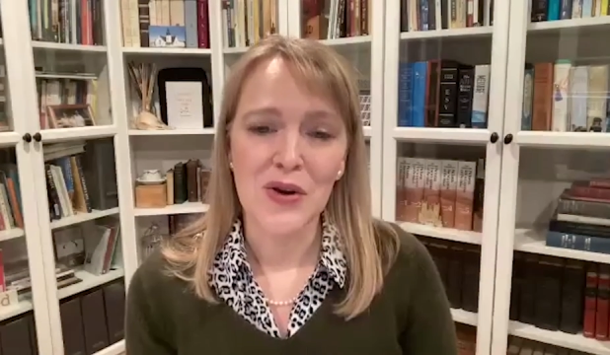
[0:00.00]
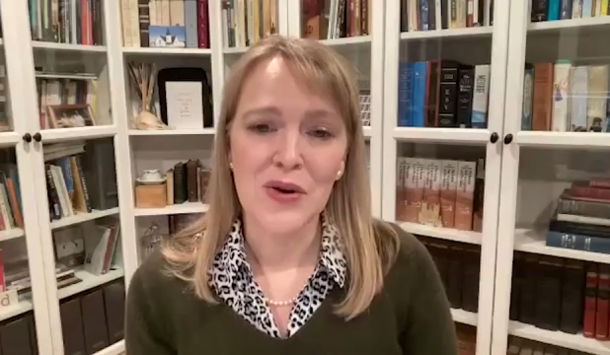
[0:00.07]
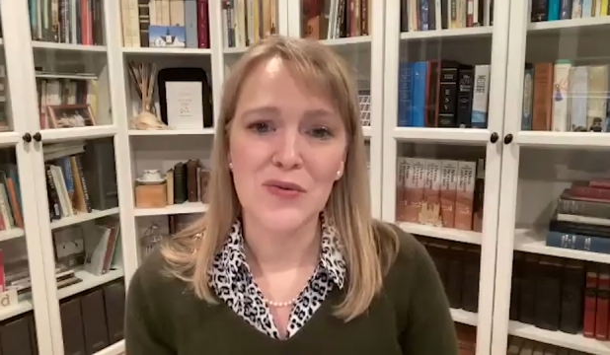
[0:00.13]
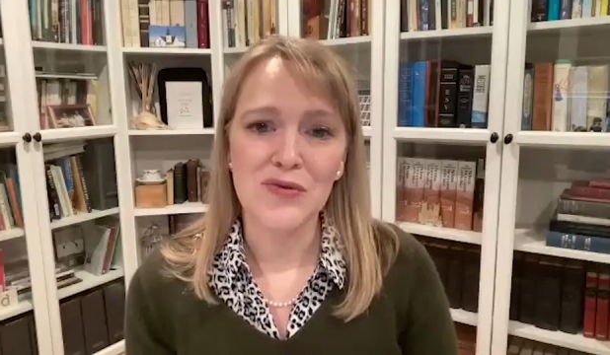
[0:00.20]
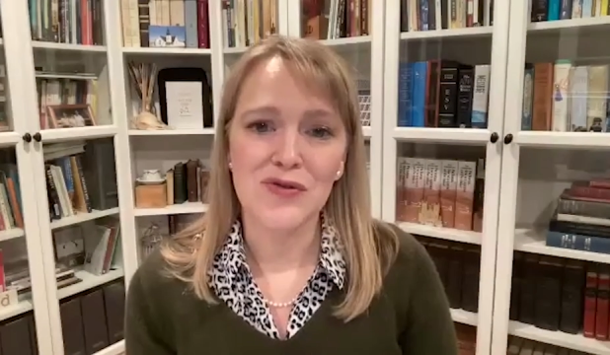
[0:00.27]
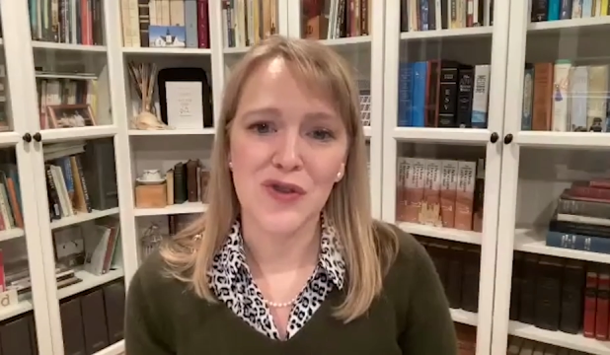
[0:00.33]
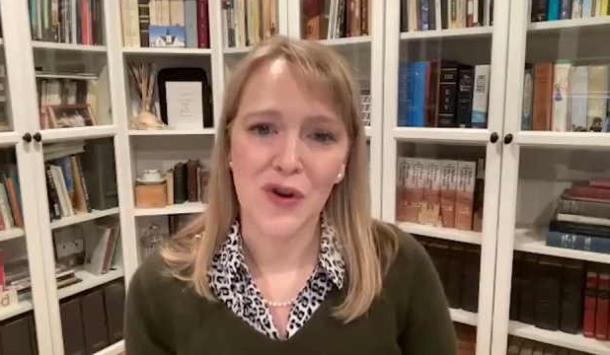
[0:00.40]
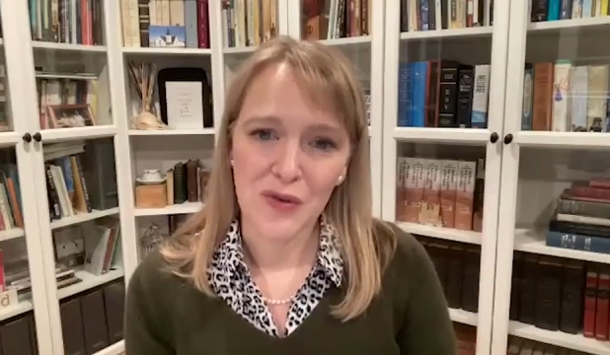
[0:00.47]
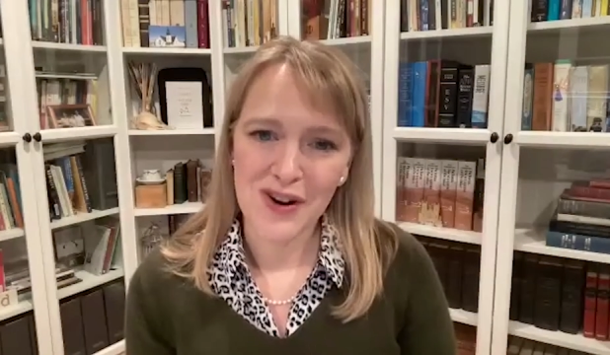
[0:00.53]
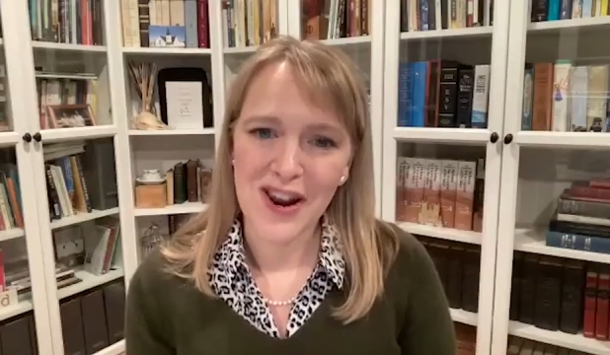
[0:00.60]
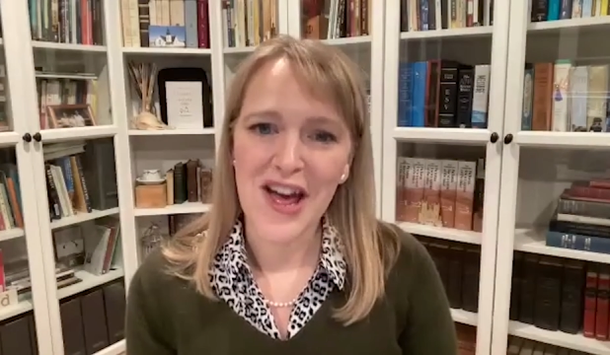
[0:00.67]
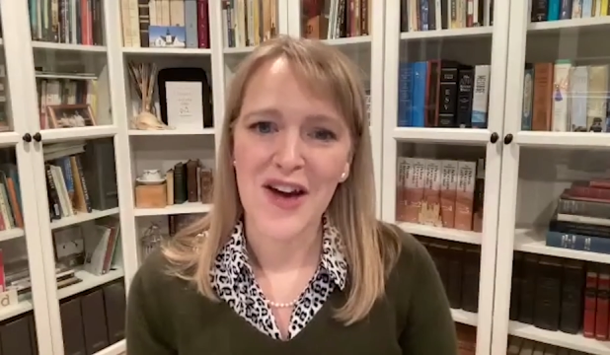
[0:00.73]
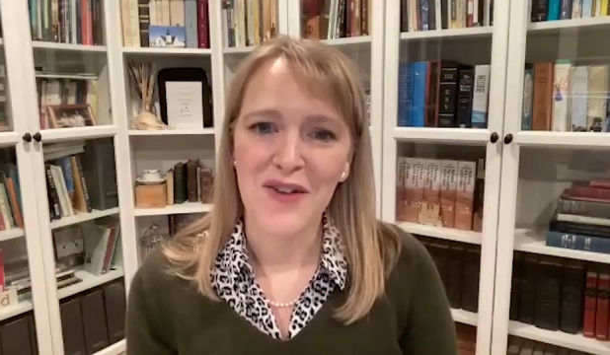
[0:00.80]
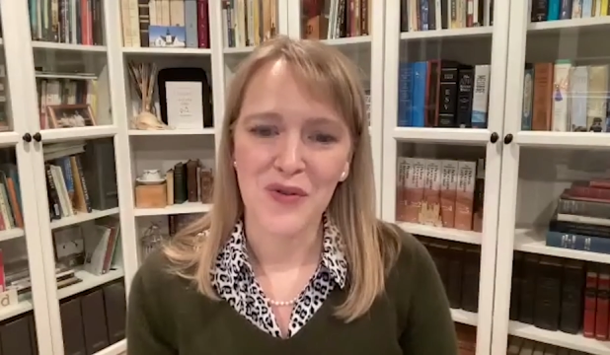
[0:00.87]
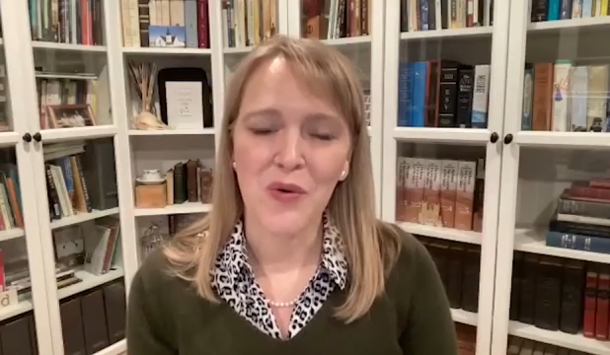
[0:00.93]
who don't
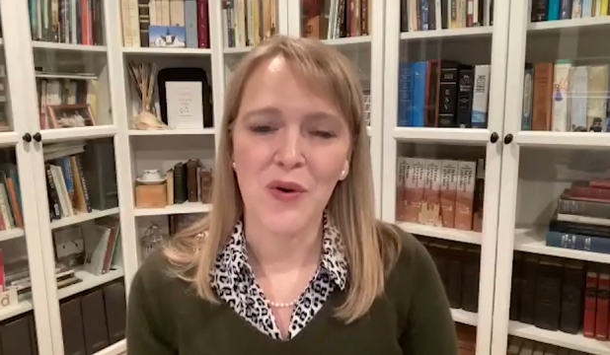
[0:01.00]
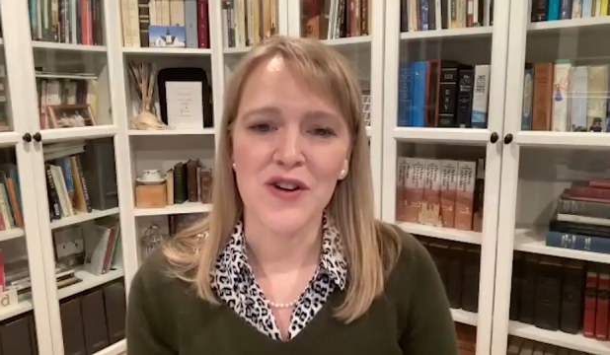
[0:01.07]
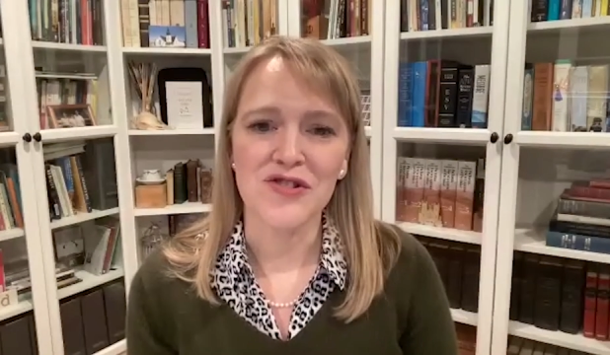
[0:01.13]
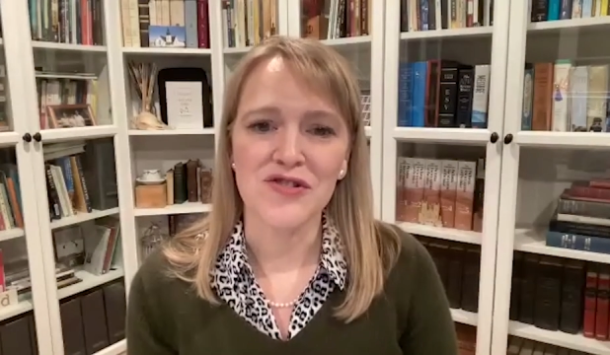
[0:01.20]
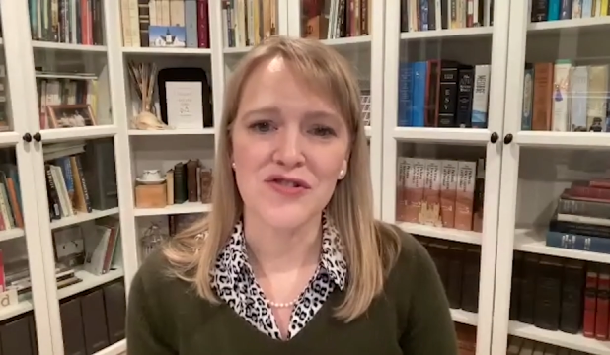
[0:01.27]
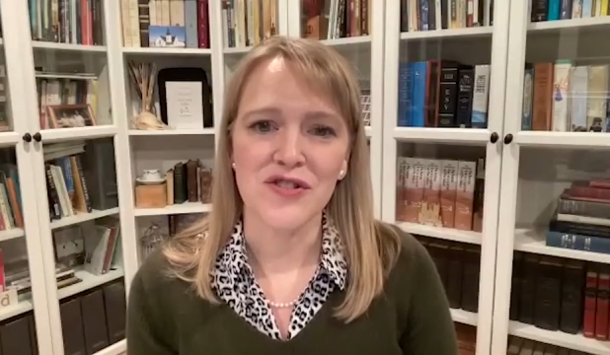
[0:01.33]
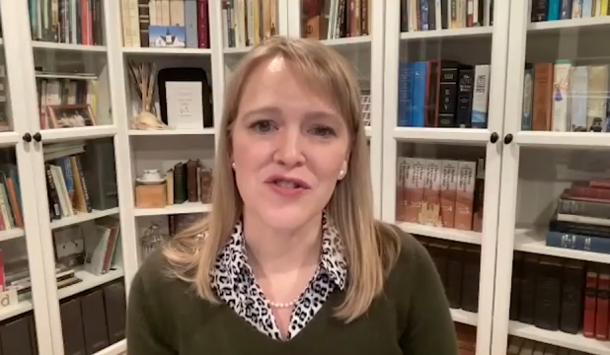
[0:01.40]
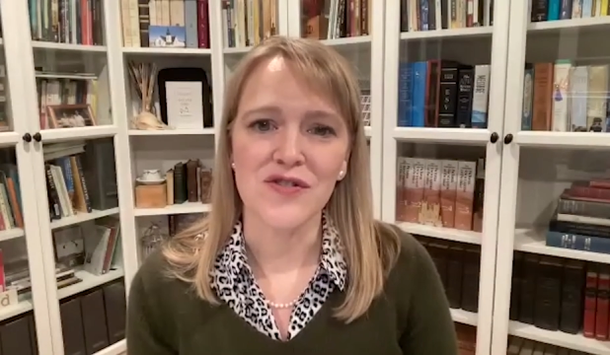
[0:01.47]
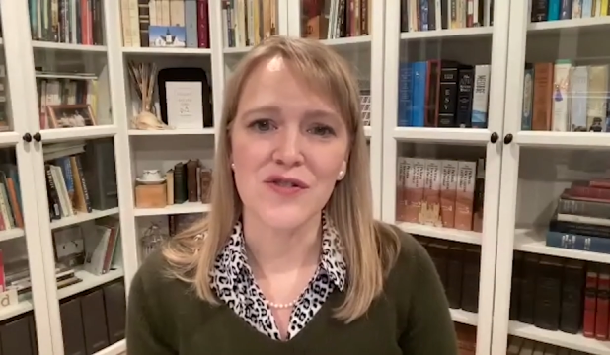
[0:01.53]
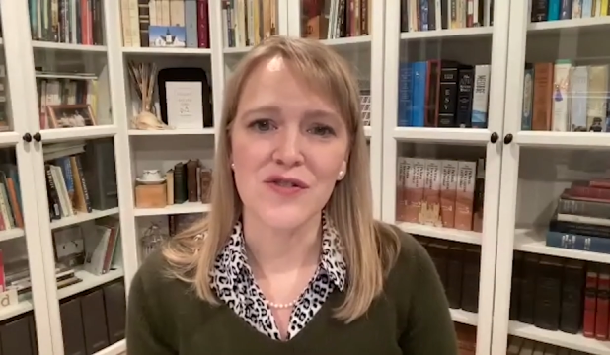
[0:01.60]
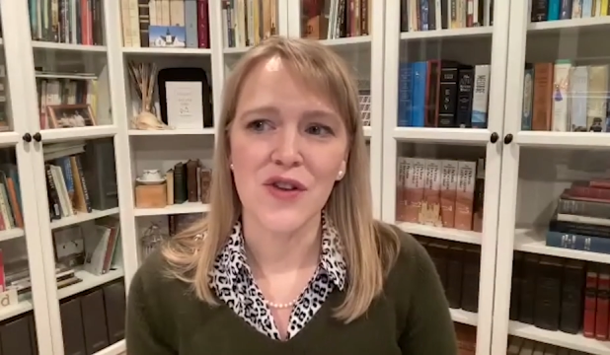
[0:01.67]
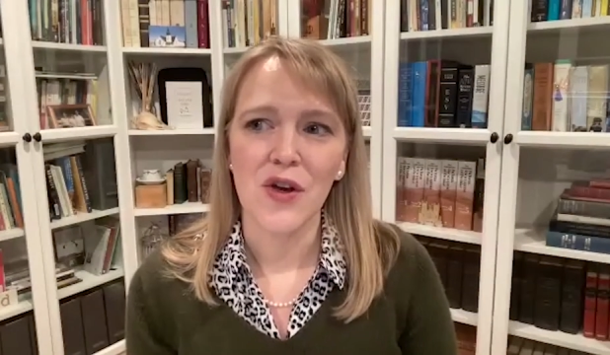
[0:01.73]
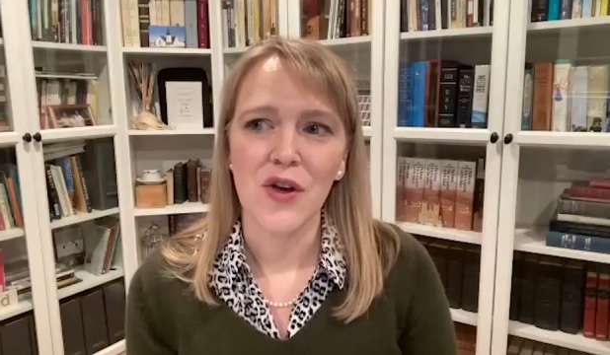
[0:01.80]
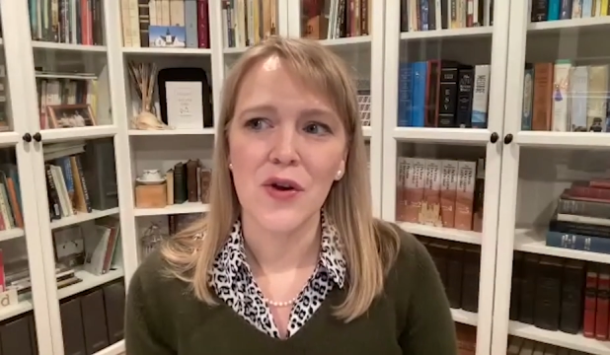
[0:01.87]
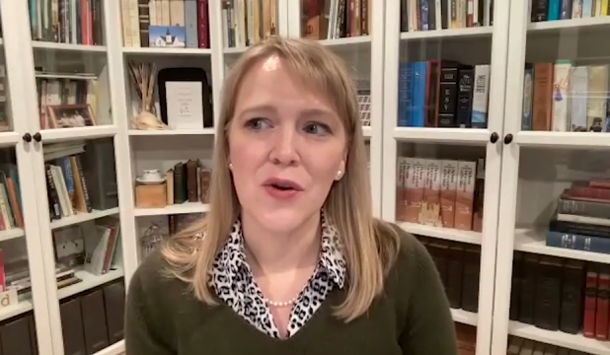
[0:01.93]
have questions,